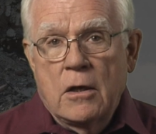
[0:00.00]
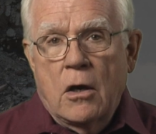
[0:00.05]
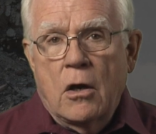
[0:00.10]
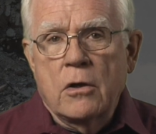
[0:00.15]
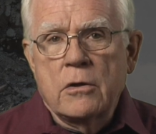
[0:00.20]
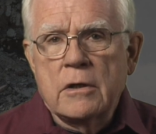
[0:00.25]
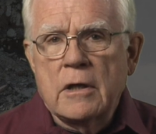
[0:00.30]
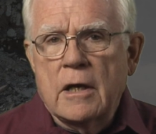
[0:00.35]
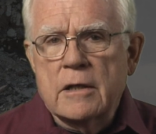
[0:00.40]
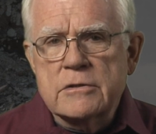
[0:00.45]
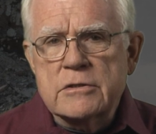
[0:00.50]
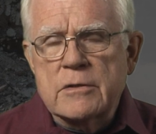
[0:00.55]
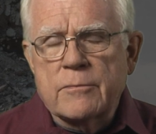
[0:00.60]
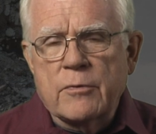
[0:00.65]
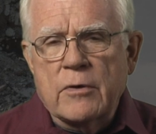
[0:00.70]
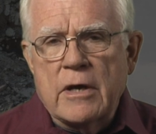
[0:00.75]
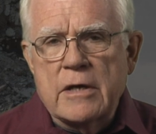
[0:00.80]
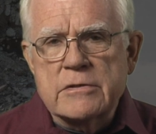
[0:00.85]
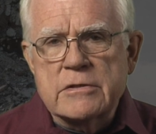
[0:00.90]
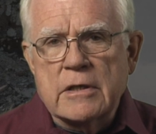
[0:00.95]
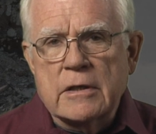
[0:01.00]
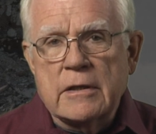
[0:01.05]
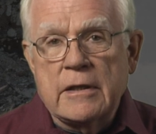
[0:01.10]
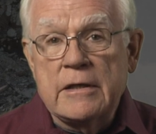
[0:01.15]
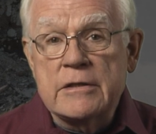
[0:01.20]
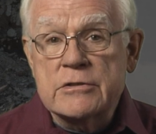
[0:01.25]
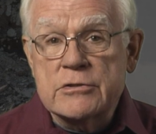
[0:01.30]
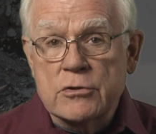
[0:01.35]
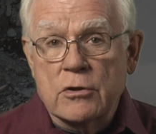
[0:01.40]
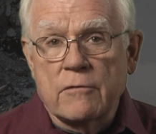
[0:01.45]
are not
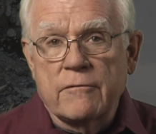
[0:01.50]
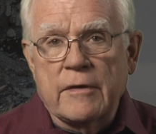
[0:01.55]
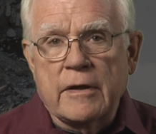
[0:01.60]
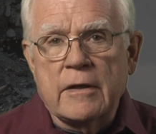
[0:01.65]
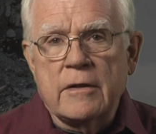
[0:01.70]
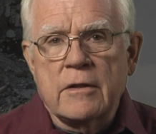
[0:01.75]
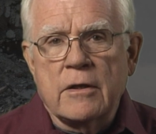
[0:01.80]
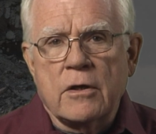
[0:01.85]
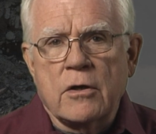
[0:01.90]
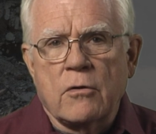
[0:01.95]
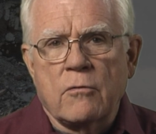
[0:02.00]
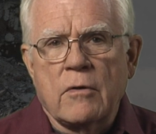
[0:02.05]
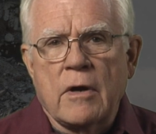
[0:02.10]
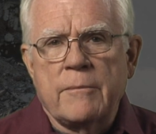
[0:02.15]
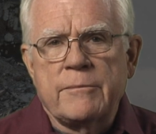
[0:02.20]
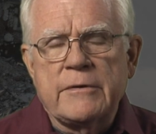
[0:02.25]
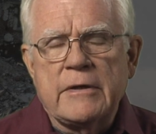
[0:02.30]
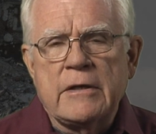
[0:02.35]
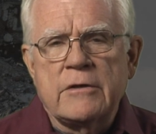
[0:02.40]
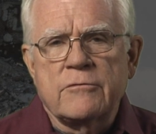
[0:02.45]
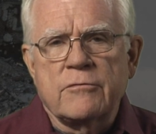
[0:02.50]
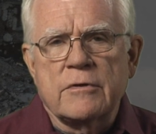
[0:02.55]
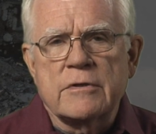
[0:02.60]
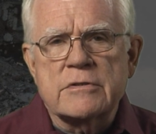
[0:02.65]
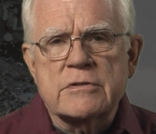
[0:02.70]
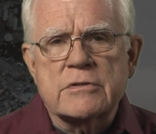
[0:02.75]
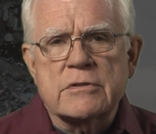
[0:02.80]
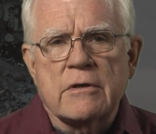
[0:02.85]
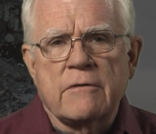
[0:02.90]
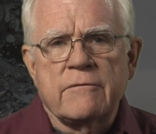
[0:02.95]
surprisingly serving the corrupt
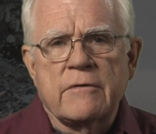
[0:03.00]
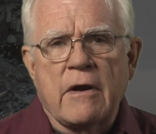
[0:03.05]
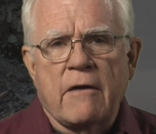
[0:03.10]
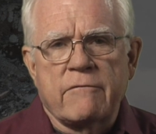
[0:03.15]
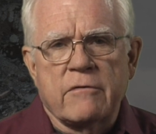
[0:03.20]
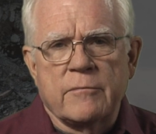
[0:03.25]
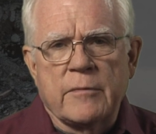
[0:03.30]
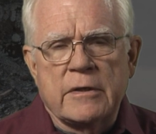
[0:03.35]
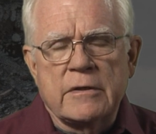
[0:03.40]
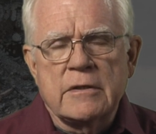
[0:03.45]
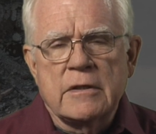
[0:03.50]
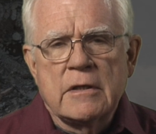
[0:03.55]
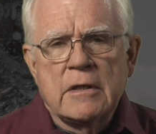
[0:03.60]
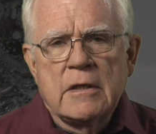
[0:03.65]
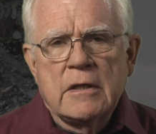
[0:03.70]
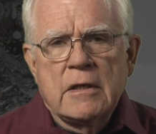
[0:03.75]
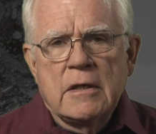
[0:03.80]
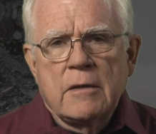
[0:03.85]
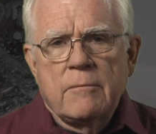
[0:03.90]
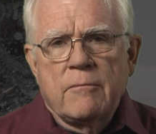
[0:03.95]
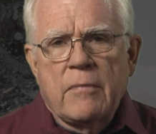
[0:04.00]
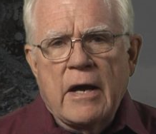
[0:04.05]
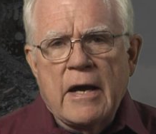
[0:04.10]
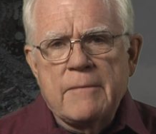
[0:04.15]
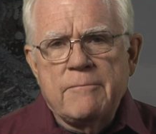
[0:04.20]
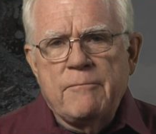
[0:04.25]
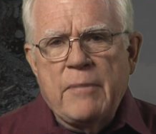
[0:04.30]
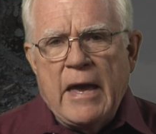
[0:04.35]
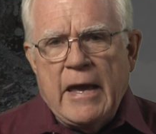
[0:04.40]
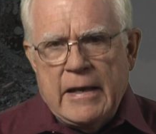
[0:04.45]
interests of government
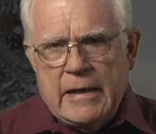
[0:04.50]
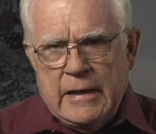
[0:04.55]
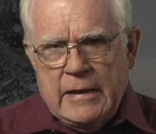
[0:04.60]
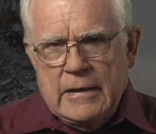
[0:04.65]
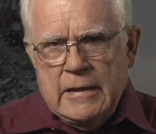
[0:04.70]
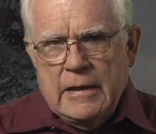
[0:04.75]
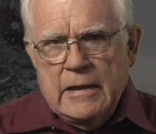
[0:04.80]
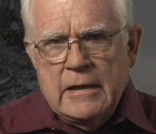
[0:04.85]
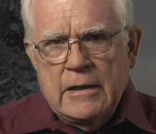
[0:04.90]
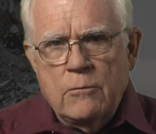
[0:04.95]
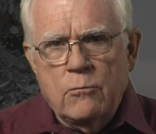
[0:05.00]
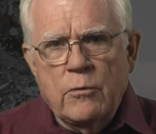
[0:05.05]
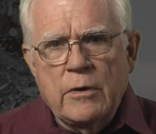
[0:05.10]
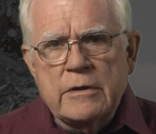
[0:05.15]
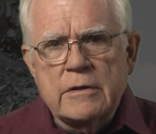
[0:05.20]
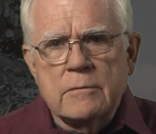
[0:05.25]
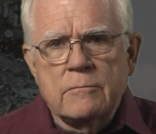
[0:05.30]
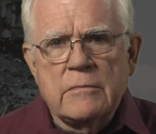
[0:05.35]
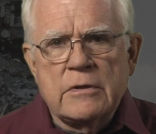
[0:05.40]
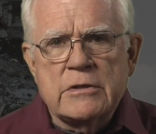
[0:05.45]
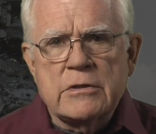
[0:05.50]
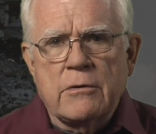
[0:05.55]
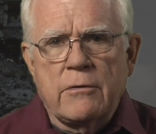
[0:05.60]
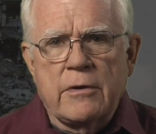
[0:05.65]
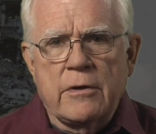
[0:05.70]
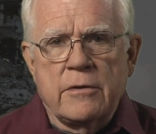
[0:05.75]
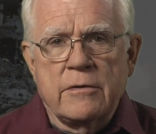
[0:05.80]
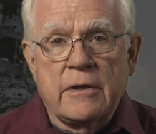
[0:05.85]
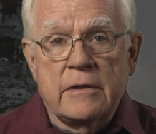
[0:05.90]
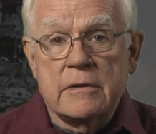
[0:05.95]
by banning any written
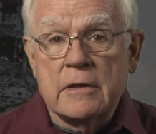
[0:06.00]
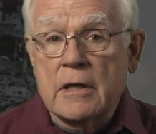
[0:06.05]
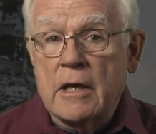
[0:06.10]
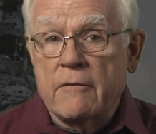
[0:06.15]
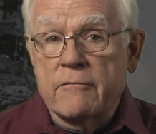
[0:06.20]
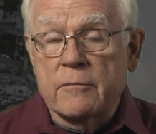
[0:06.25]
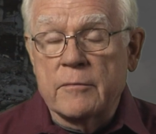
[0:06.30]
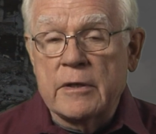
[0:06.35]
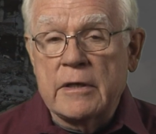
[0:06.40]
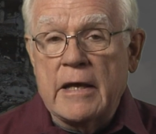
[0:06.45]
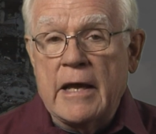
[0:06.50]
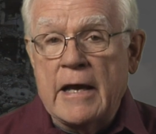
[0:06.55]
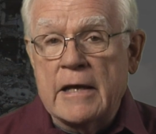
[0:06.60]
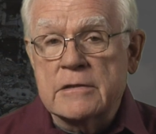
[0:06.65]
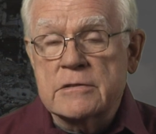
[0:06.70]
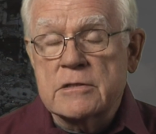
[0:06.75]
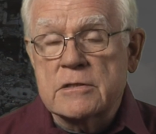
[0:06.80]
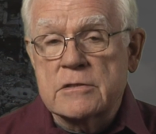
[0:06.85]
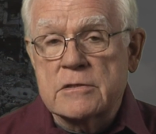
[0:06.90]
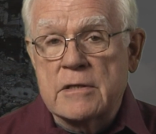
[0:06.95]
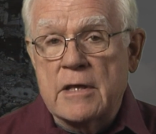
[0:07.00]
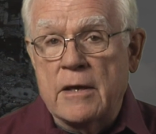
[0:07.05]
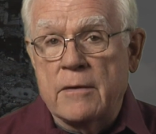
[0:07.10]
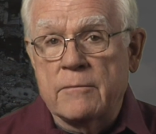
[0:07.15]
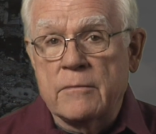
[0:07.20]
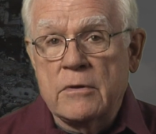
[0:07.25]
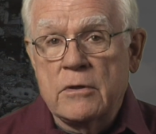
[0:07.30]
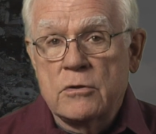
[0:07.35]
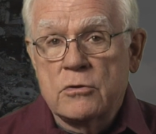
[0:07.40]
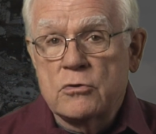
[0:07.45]
material that the government asks
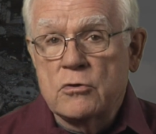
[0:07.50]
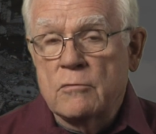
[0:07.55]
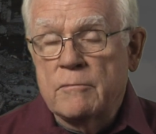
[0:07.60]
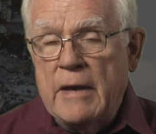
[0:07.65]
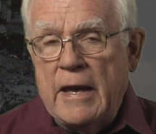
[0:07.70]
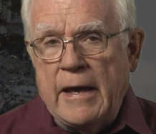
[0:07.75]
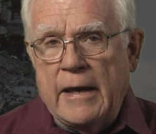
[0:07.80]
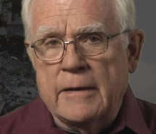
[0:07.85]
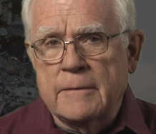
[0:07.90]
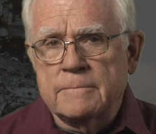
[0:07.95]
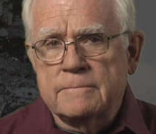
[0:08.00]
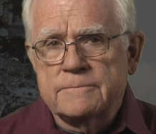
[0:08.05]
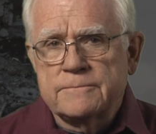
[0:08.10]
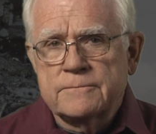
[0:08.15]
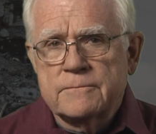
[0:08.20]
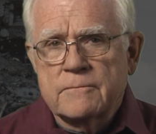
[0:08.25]
them to ban.